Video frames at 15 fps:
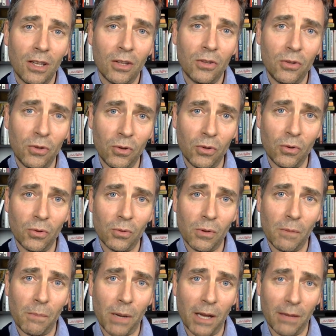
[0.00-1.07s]
you
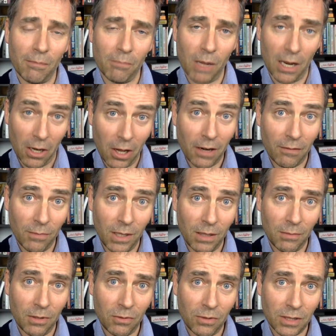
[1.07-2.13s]
buy a lot of
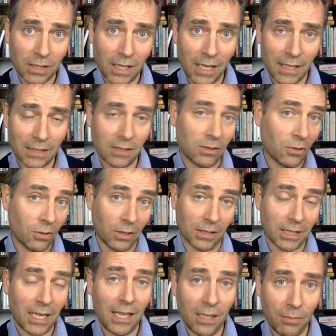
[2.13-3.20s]
minimal risk assets or
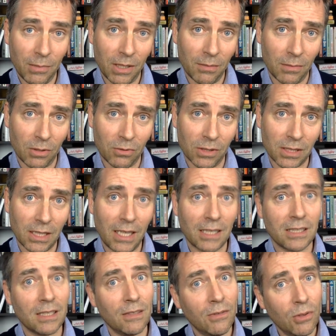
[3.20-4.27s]
entirely minimal risk
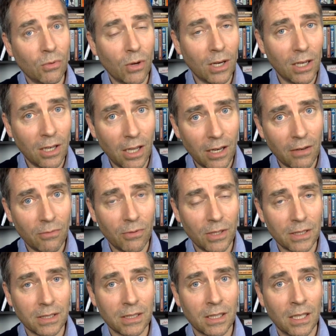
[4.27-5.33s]
assets. And if you want a lot of
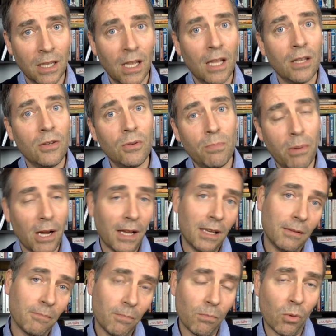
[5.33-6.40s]
risk, you buy
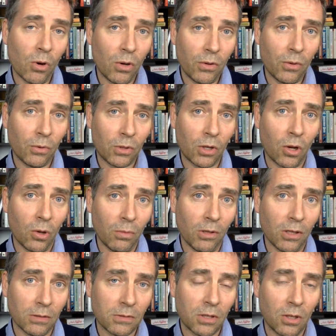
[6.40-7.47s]
more of the
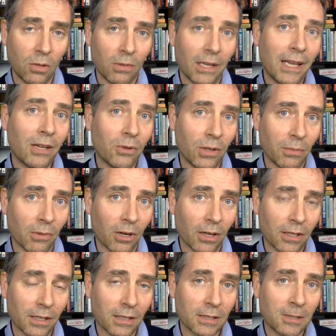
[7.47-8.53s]
global equity
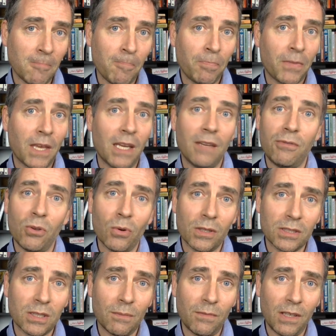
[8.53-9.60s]
markets. And if you want
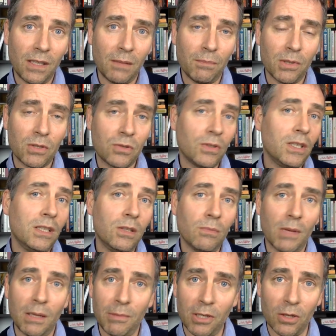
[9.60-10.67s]
something in between, you
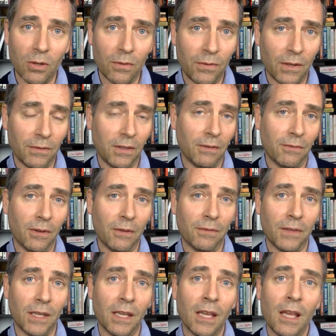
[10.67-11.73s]
maybe go
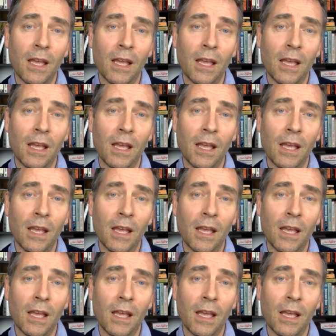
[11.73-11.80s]
50-50.